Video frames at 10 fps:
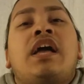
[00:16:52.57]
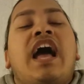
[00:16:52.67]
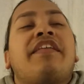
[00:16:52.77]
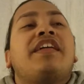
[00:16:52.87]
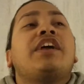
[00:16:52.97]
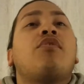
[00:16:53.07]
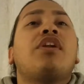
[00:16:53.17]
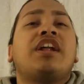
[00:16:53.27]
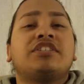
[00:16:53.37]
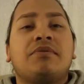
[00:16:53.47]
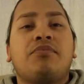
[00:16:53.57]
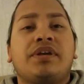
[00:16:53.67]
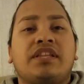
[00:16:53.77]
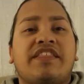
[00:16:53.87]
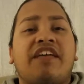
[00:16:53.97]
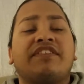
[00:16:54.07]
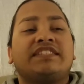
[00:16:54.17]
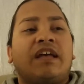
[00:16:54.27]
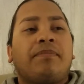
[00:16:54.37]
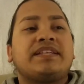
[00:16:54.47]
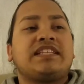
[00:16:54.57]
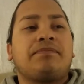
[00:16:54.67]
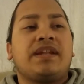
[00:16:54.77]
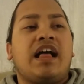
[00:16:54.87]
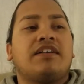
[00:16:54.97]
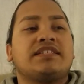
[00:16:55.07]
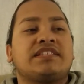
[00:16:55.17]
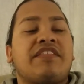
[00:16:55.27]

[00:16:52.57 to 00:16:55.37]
And then I go on Entertainment Weekly. They have this step-by-step analysis.